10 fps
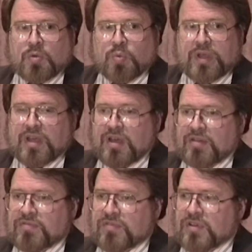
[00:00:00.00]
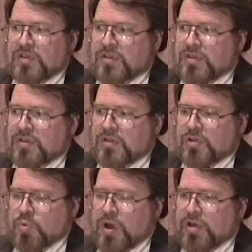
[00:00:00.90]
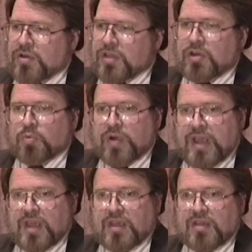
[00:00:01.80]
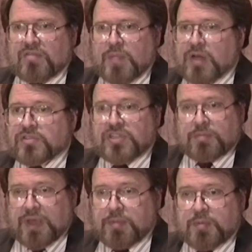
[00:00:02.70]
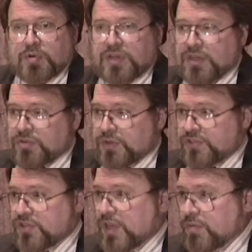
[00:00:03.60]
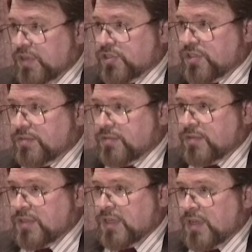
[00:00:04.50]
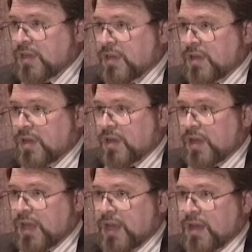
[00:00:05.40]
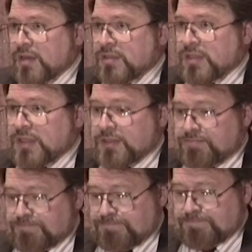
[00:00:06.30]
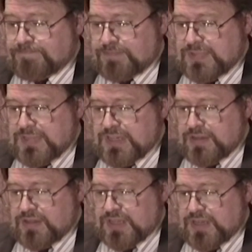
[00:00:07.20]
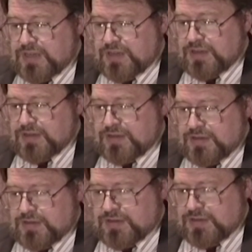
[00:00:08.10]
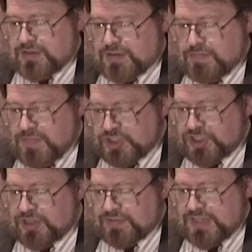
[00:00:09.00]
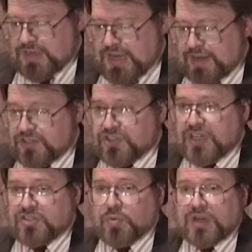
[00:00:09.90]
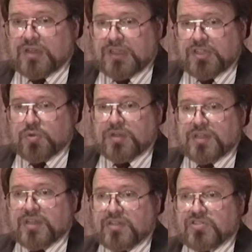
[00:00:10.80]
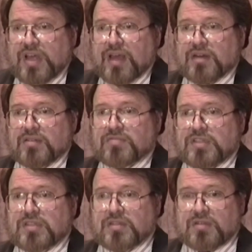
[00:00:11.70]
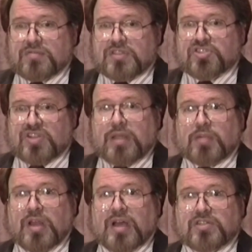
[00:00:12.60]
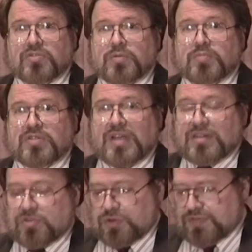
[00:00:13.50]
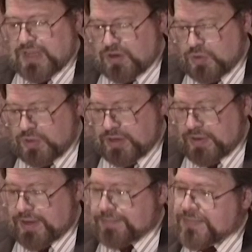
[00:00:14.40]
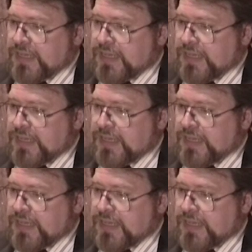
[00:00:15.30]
We have acquired an array of bouncing baby protectorates in that region. And um, the mission of the United States, quite literally, is that of the, of the stabilizer and protector of that whole area.